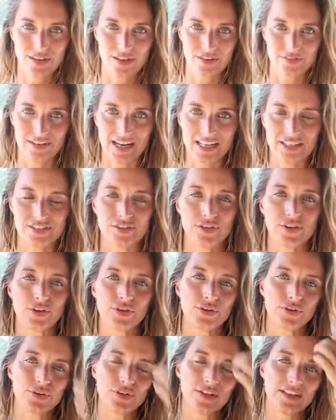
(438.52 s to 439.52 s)
Right? So the
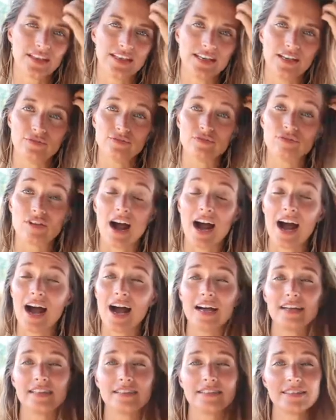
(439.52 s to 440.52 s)
Kundalini
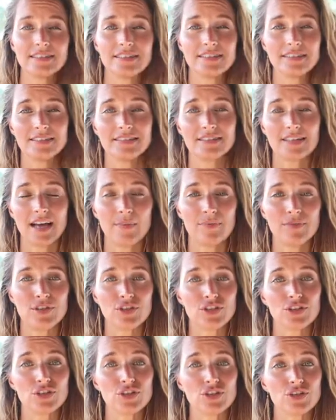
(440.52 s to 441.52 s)
rises up the
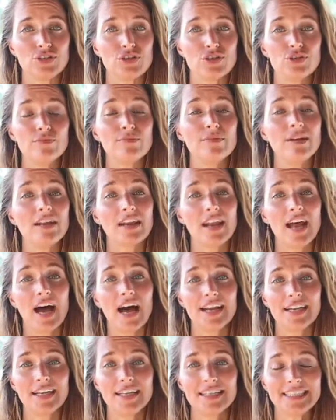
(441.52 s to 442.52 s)
Shashumna
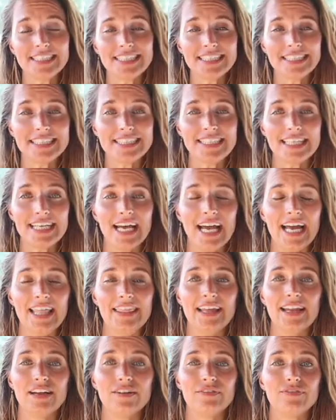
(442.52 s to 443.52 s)
Nadi,
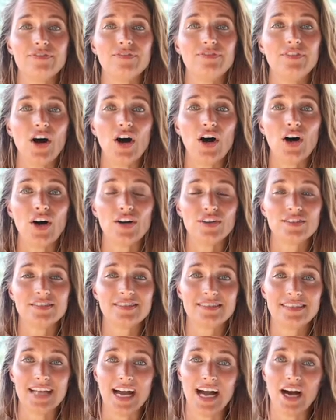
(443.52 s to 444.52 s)
and then it
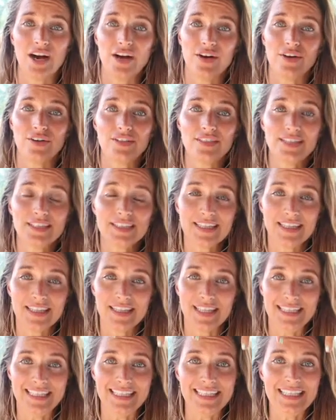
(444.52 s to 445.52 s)
falls down
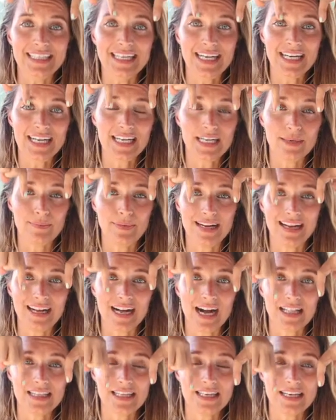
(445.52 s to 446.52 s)
the Ida and
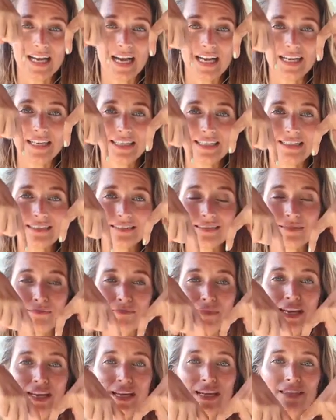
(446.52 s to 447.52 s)
Pingala Nadis,
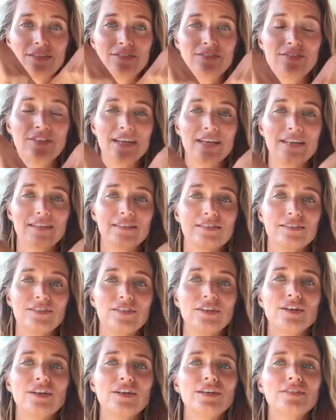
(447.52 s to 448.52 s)
meeting at the vagus
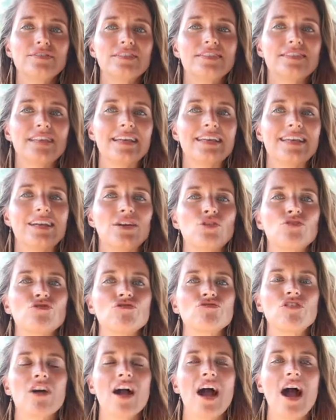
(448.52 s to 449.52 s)
nerve, sending
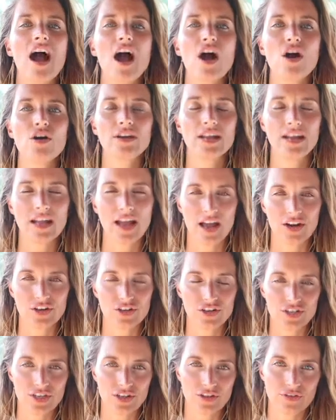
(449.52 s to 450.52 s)
grounding
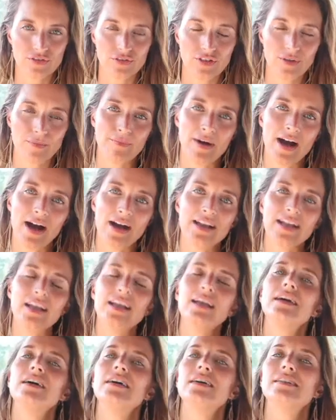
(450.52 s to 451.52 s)
energy through the
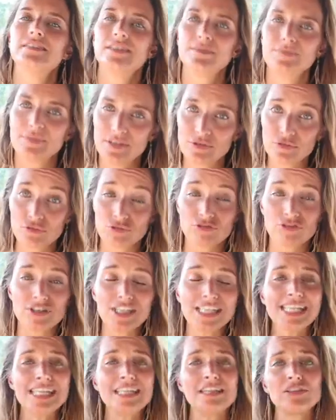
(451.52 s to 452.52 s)
body to be
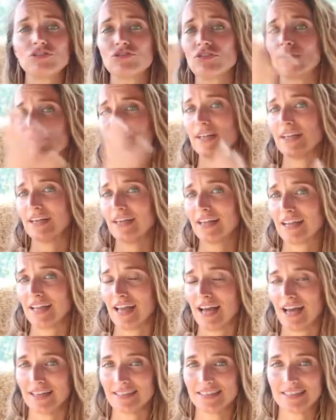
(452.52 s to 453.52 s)
redistributed
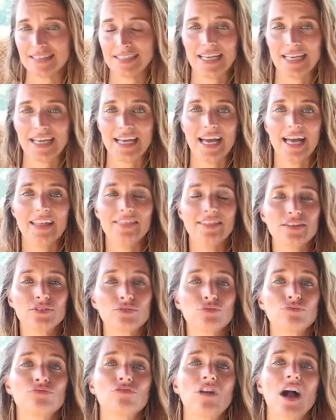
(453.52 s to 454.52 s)
again. And
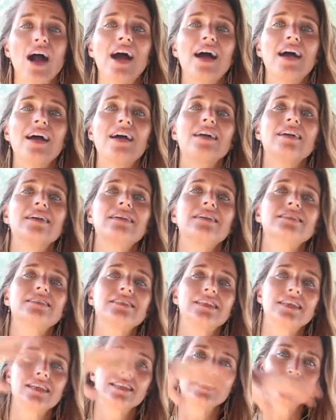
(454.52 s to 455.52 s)
this
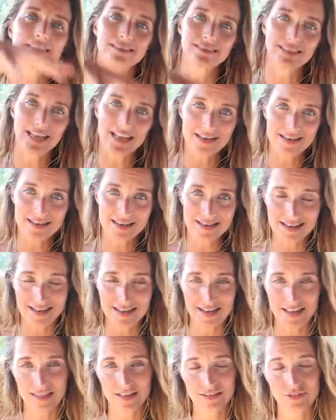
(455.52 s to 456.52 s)
rising and
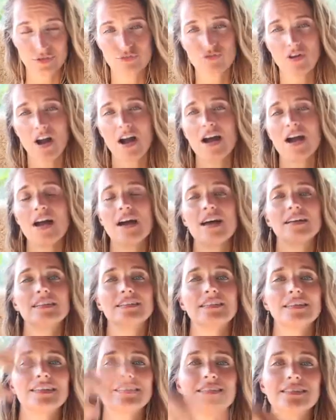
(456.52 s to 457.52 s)
descending and this
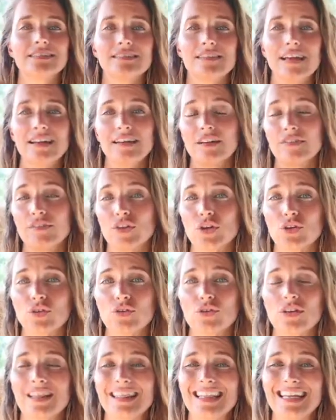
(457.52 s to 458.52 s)
rising and descending of the
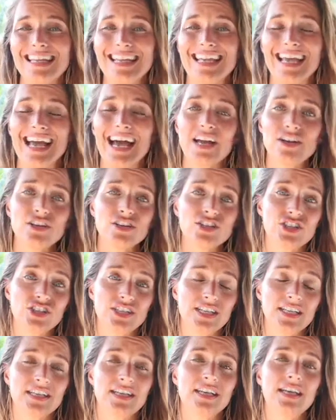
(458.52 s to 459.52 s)
Kundalini
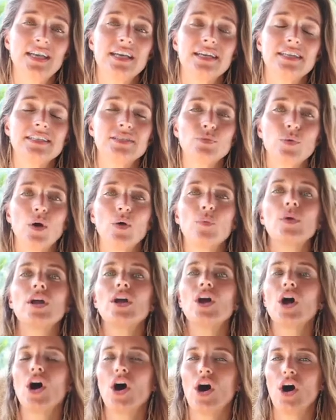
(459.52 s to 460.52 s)
energy is what we
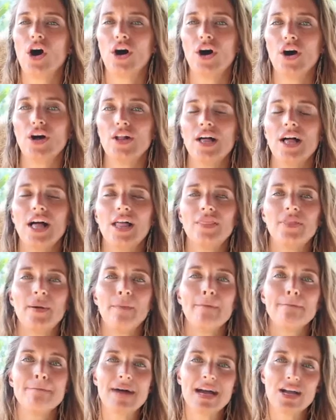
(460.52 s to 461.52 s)
call the
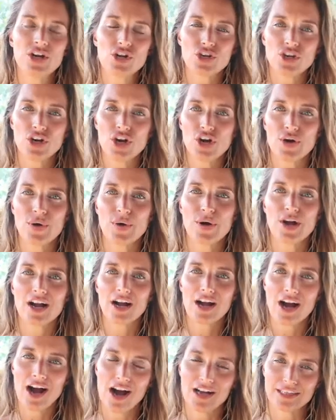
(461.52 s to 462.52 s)

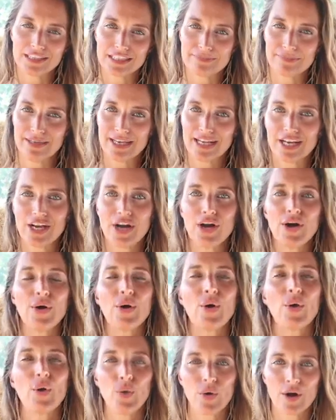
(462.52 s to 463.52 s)
microcosmic
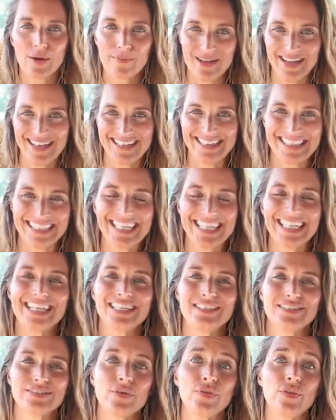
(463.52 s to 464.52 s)
orbit.
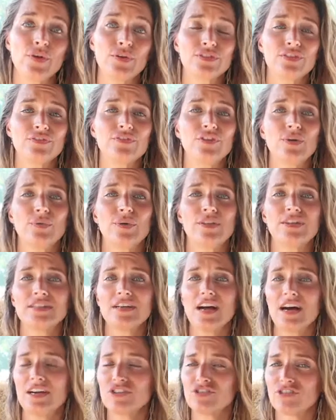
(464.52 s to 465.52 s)
So those of you with
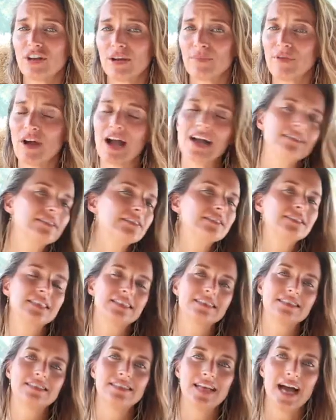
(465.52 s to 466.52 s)
tantric
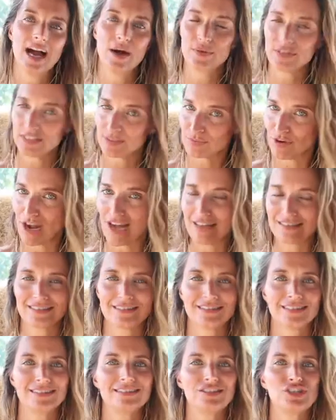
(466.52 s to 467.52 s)
practices, Taoist
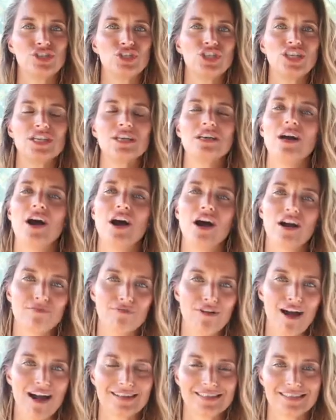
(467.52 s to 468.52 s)
practices, Qigong
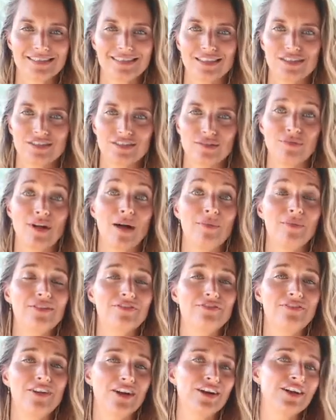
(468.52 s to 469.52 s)
practices, you're probably
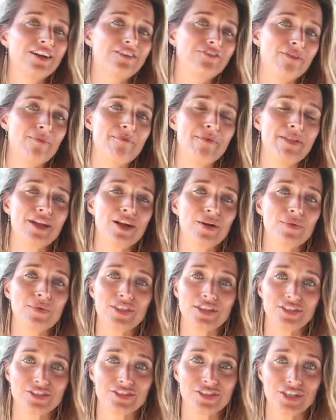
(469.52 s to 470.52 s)
very familiar
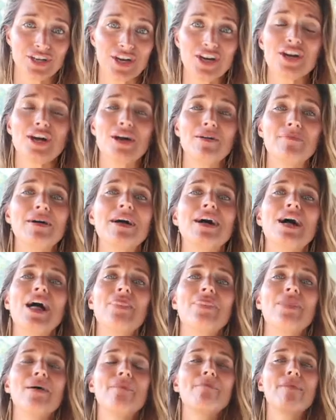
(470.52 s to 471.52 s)
with this term,
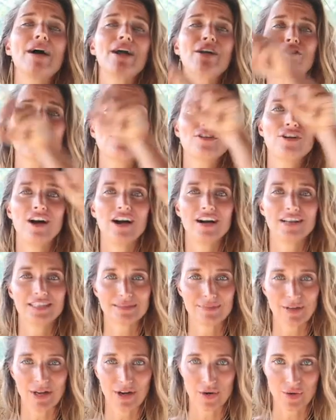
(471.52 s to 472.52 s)
the
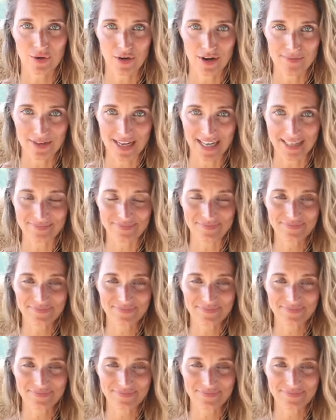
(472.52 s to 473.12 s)
microcosmic orbit.